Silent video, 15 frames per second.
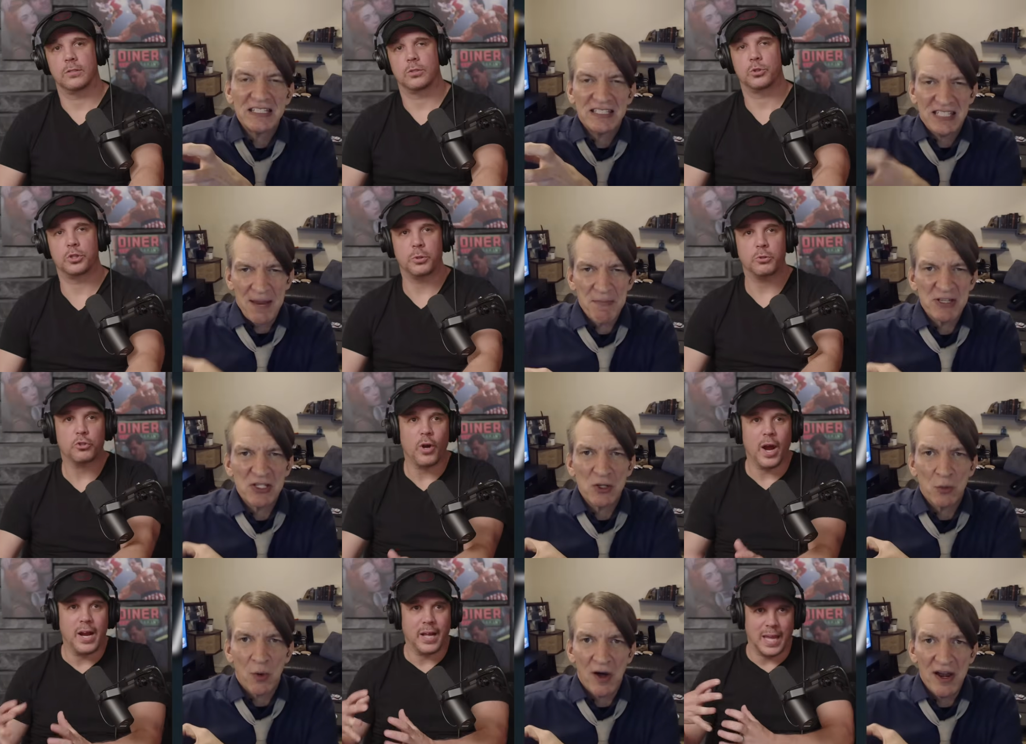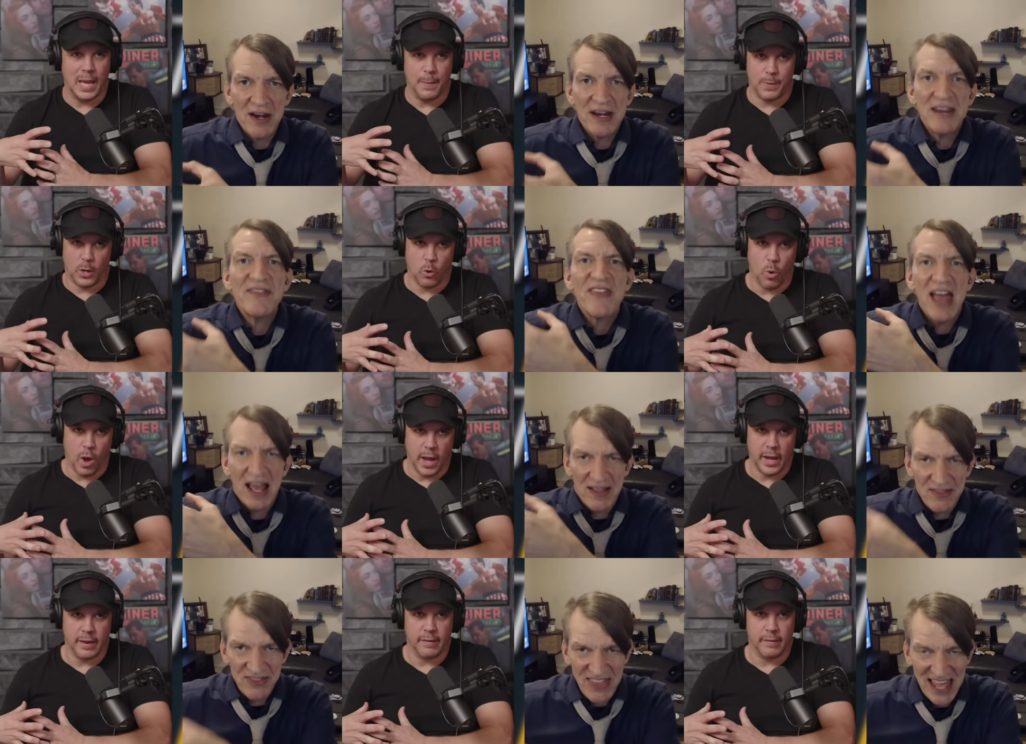Speaker 1: she was trying to keep it
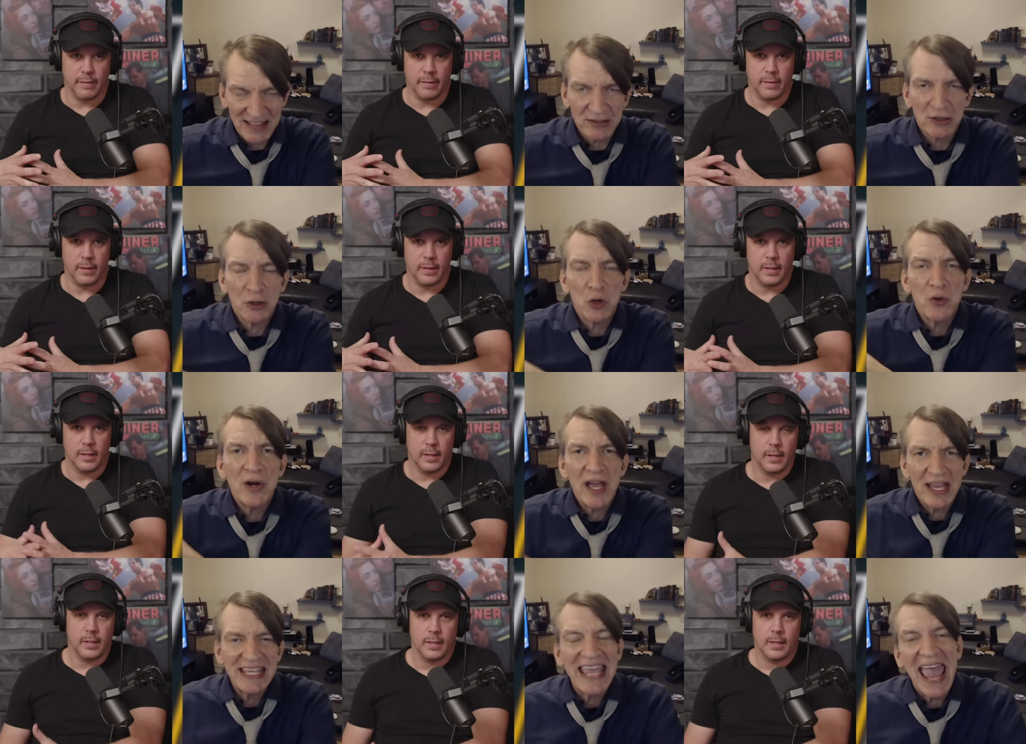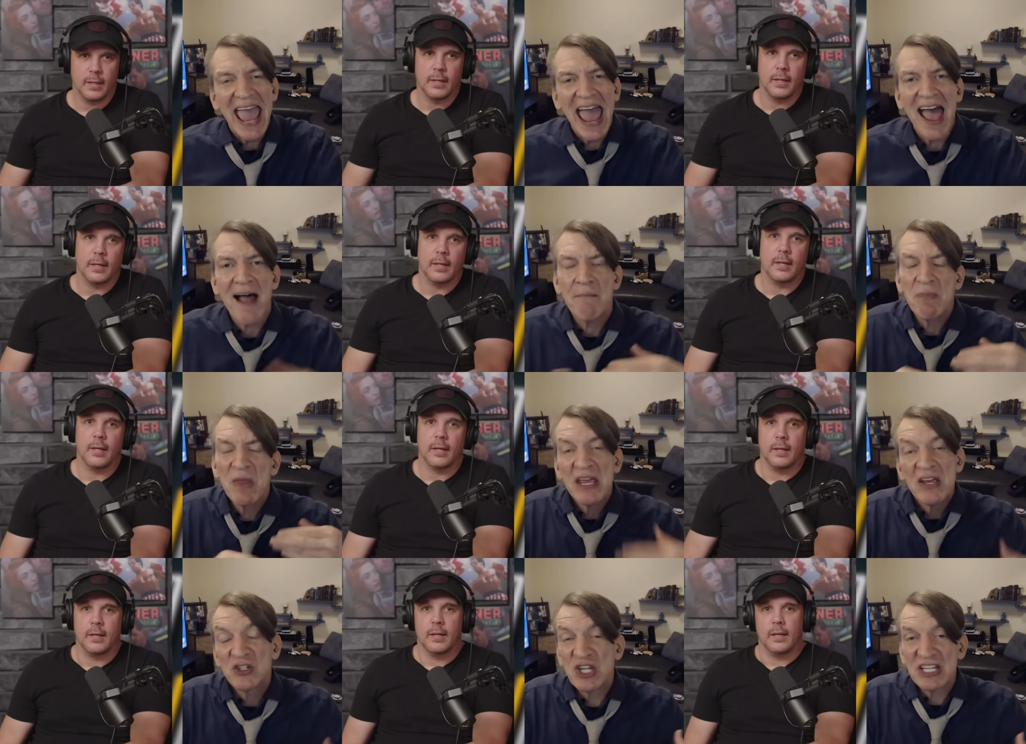quiet. That Luna, yeah.
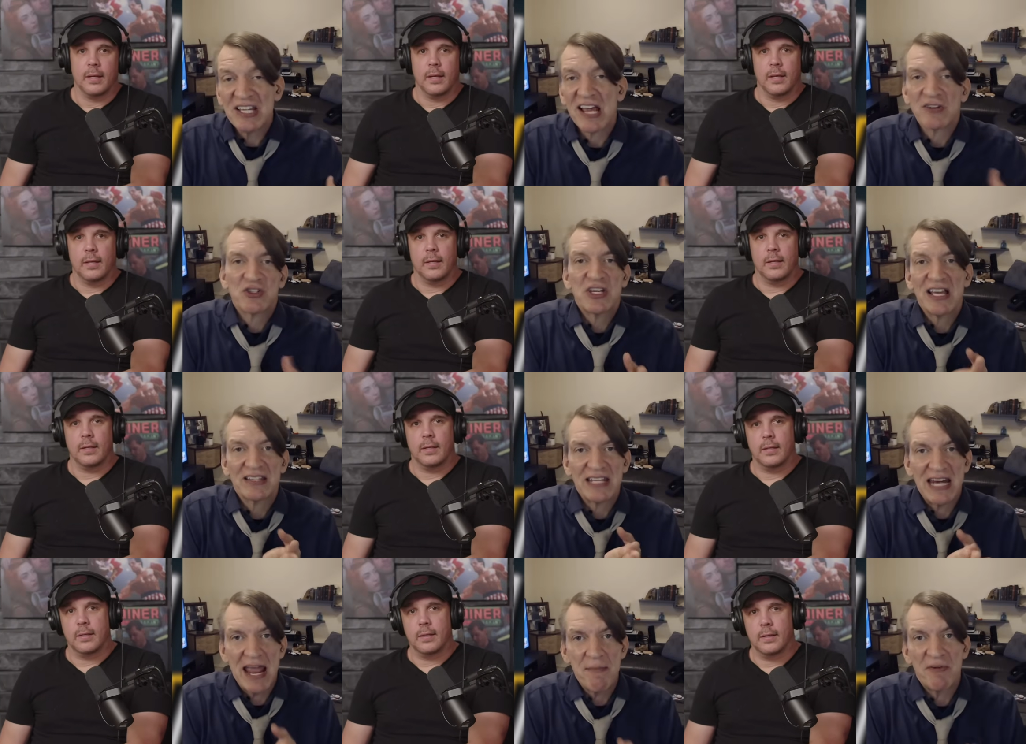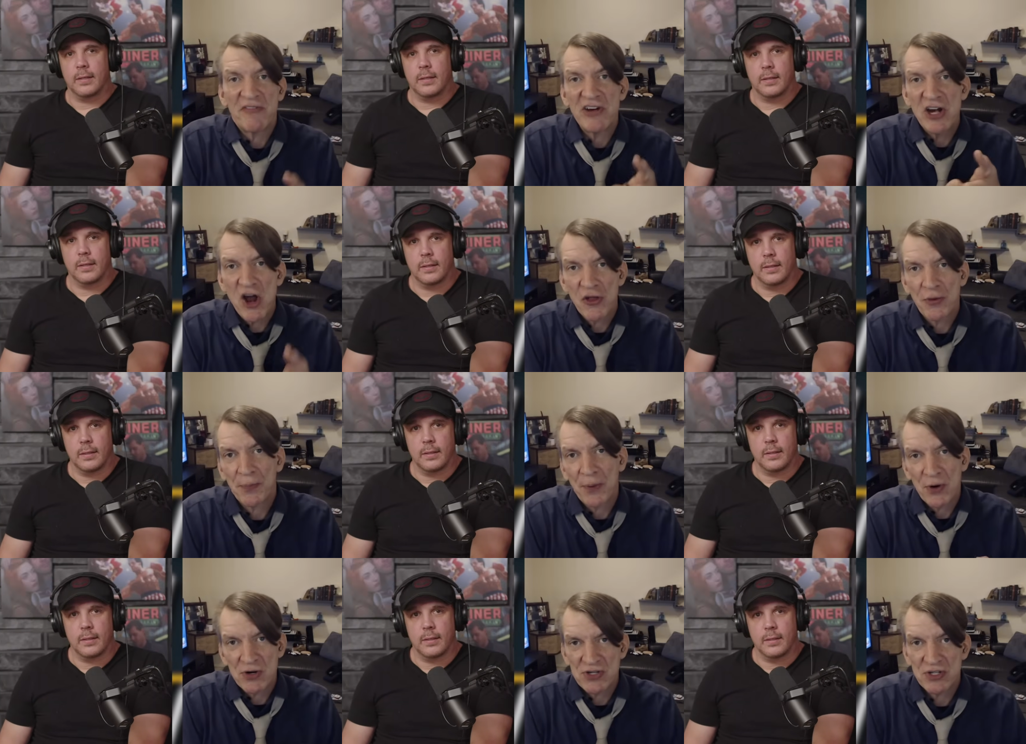She's actually got the name of another
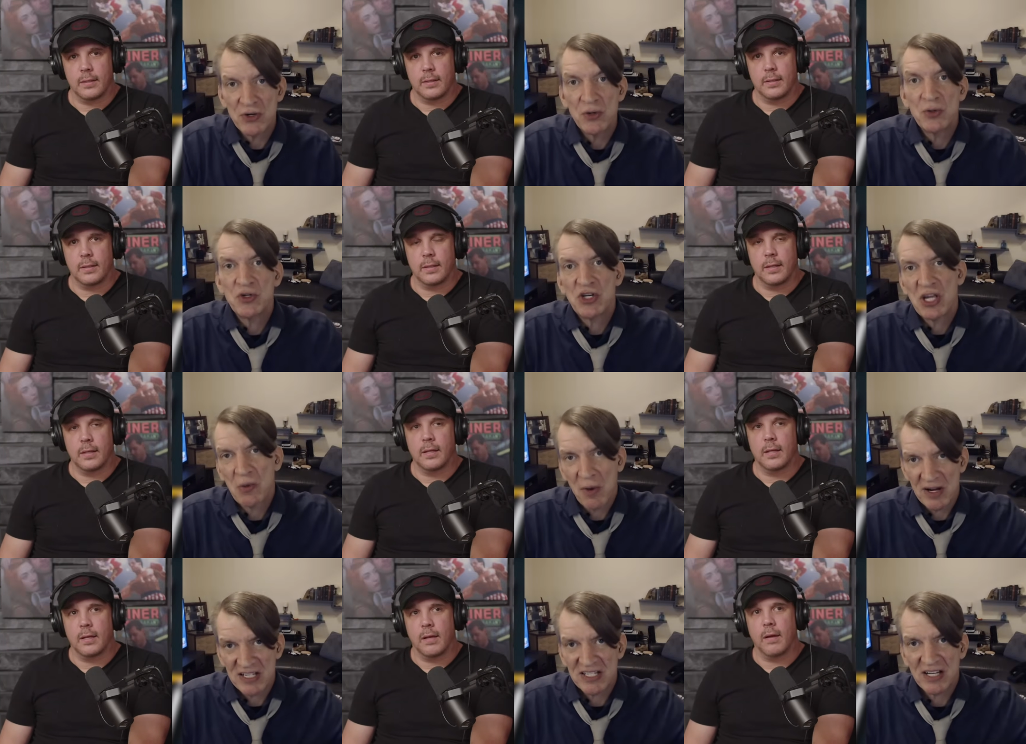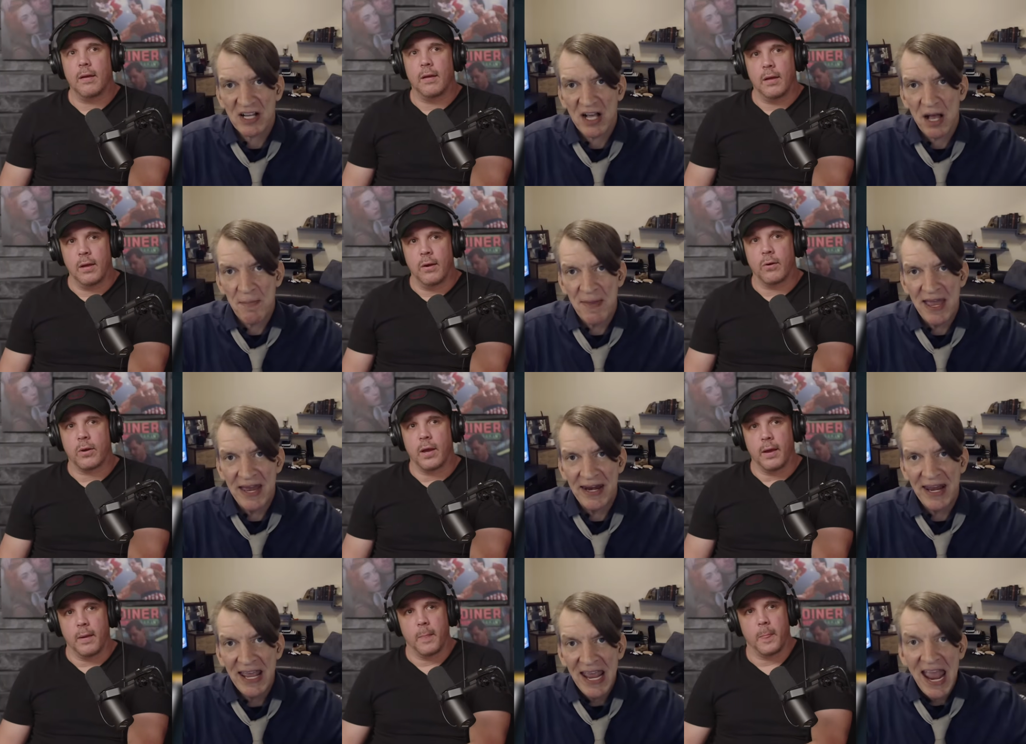person who she wants to come okay.
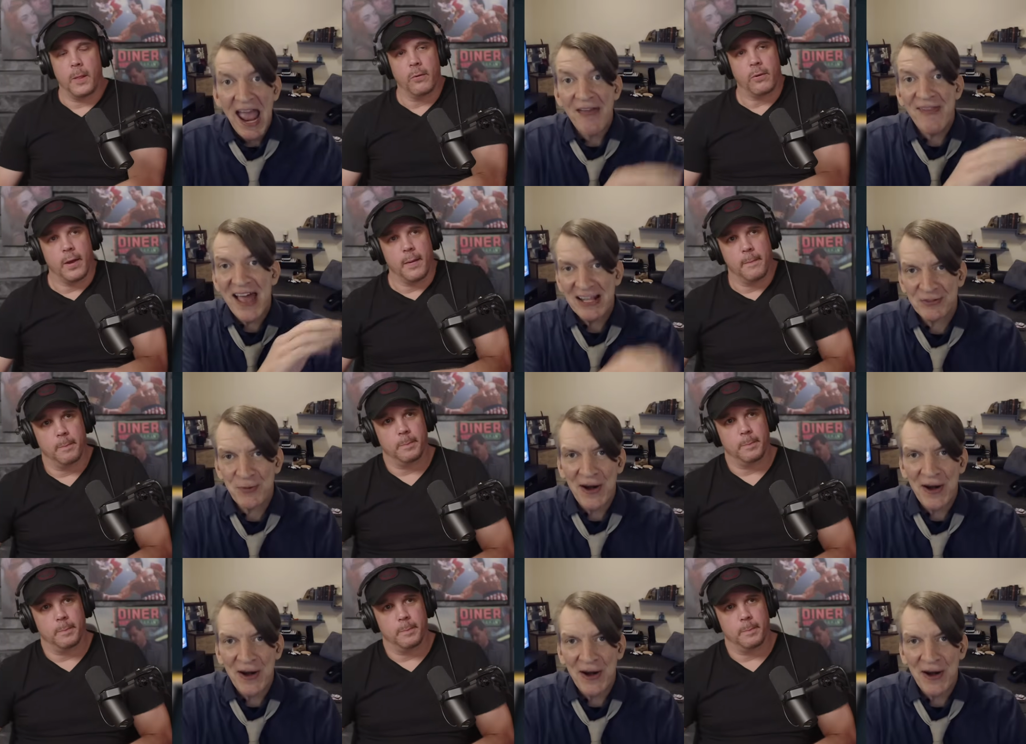in. Okay. And that's